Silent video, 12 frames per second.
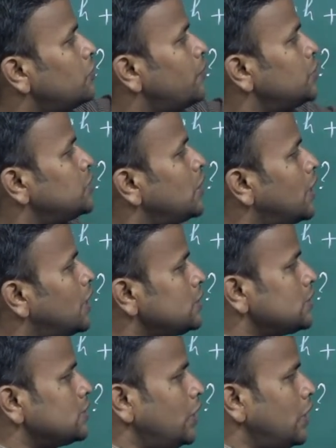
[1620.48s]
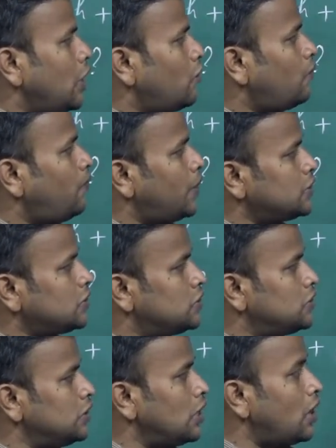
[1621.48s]
of x as f plus
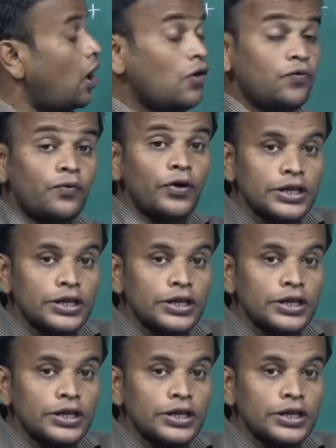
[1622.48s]
g of